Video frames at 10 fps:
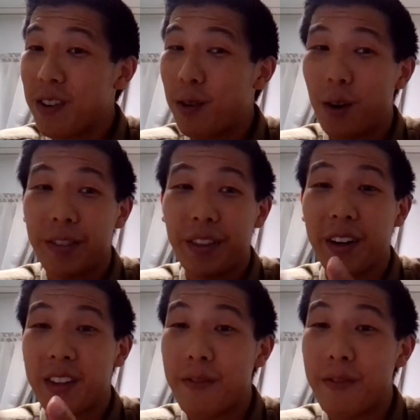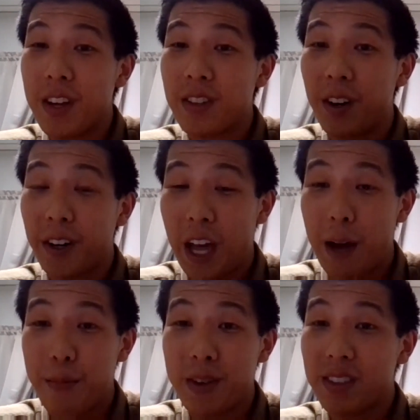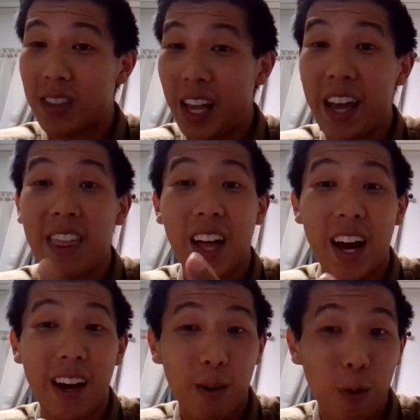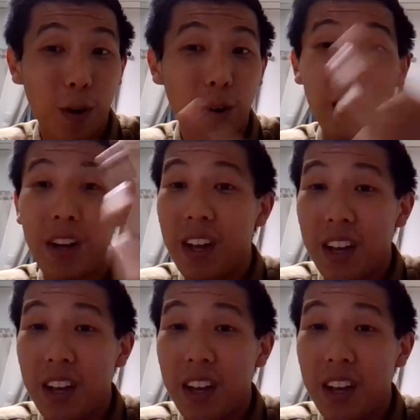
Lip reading: you, or there are activities on our campus like that, or